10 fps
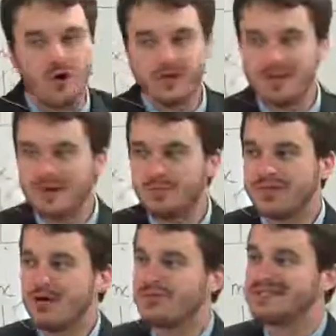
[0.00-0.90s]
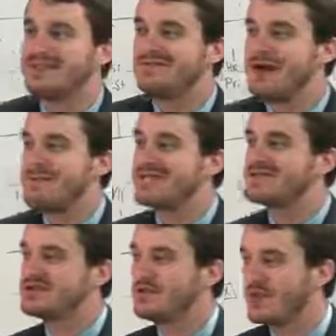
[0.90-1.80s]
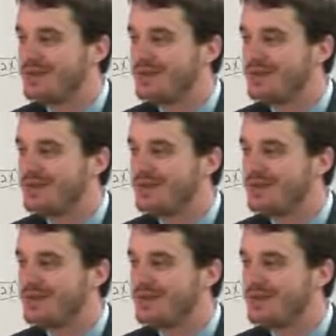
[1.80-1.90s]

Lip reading: all the people that received that message and went